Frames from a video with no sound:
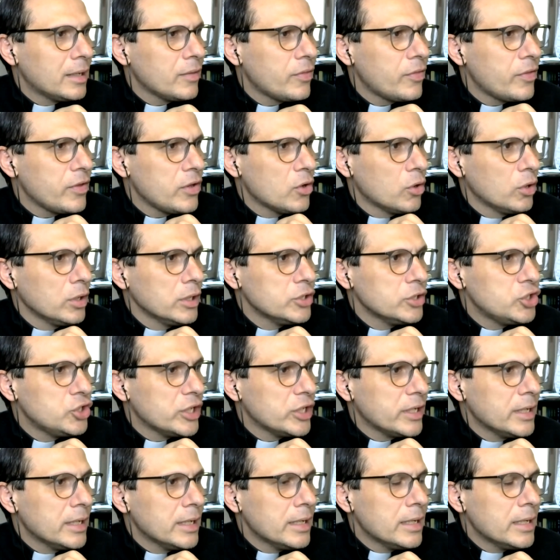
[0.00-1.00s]

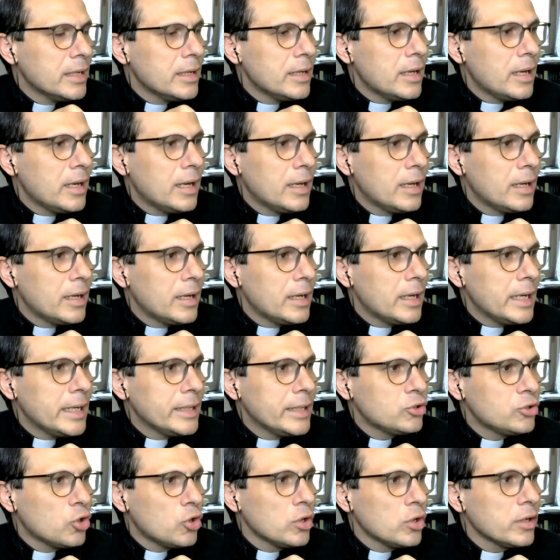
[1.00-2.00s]
theology.
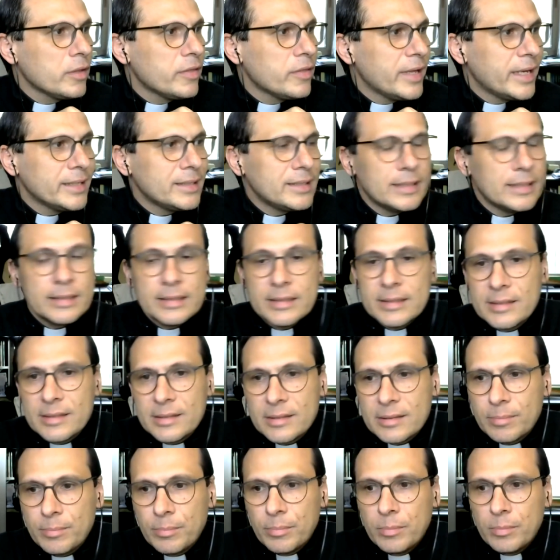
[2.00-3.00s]
A talk that
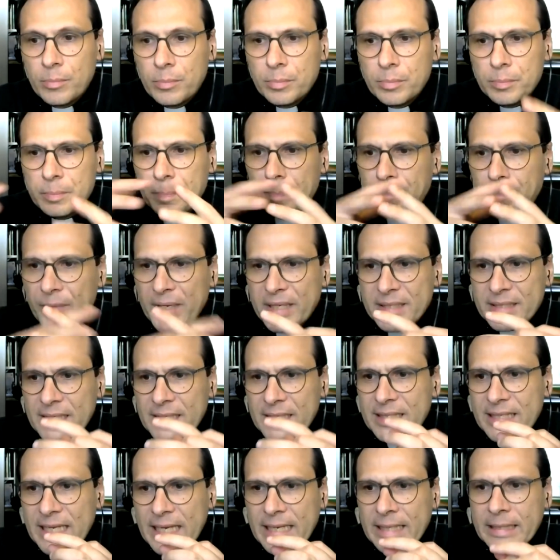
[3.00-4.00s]
is, as I
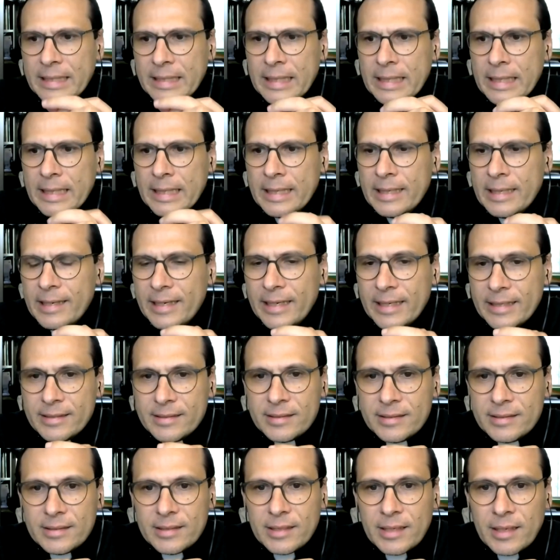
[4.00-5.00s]
said,
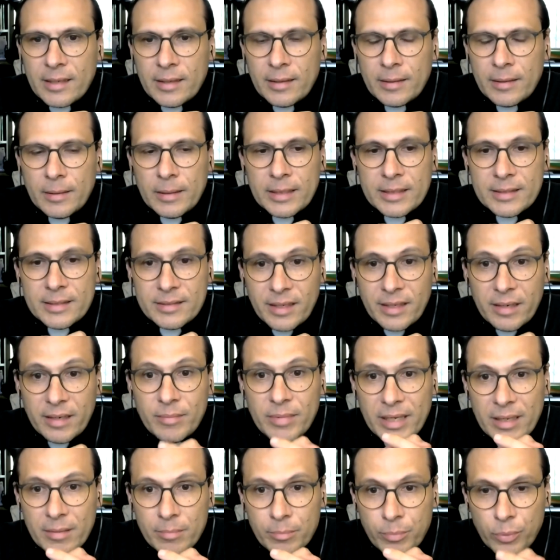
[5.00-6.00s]
is
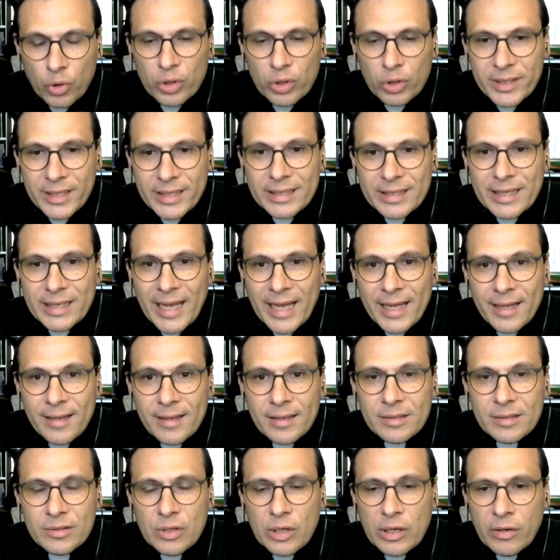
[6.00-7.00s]
extremely important
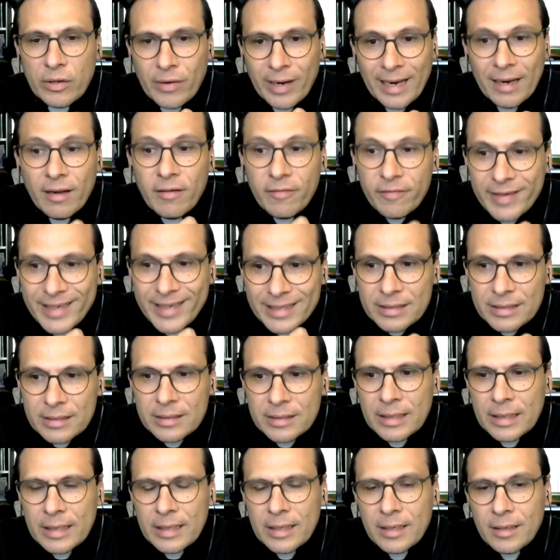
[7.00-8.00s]
and
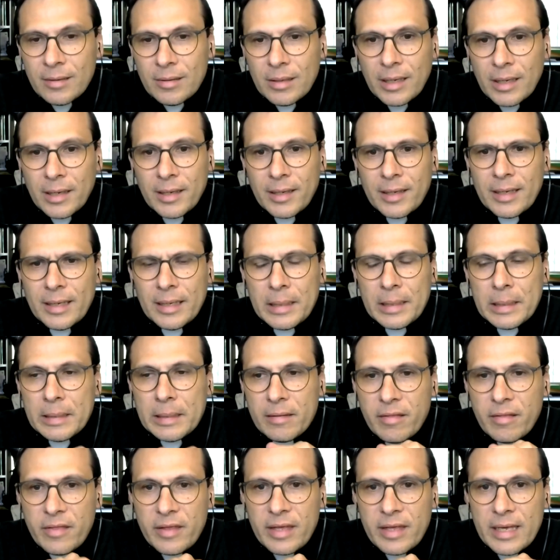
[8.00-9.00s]
relevant.
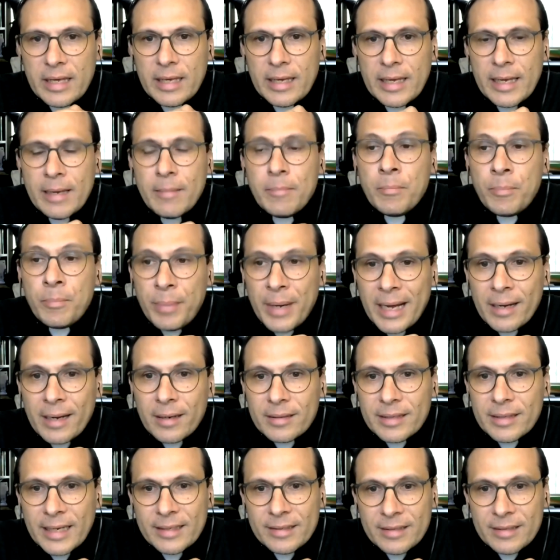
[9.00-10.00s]
The
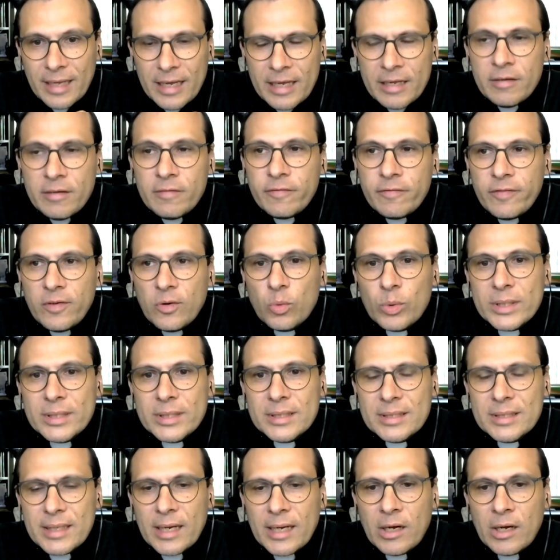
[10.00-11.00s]
impact and
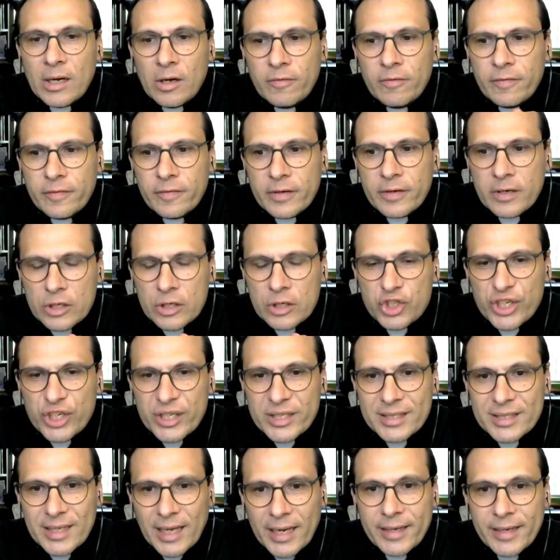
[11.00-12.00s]
influence of
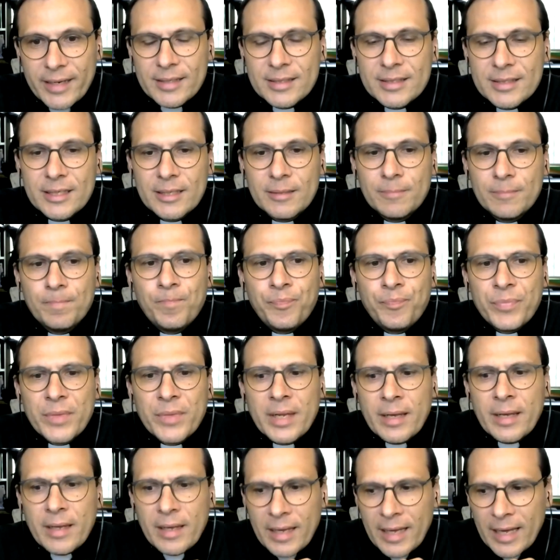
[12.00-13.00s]
Christian Zionism
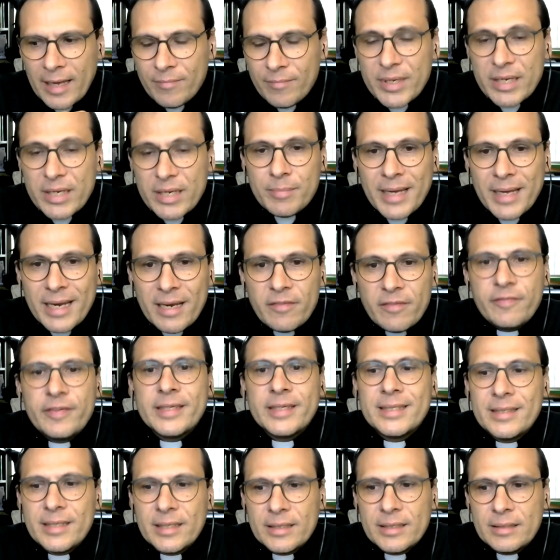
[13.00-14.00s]
have been
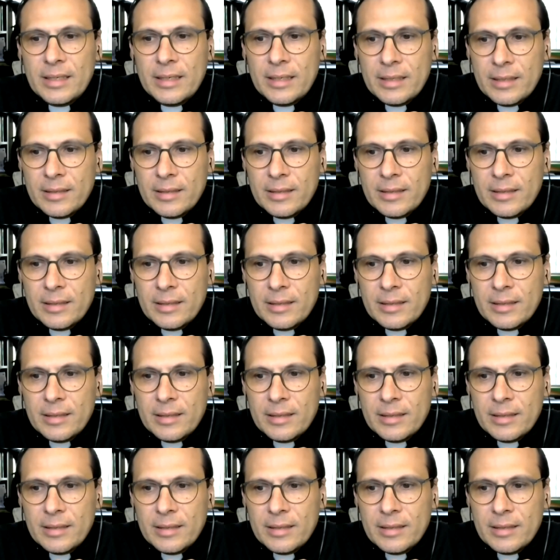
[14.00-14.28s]
manifested,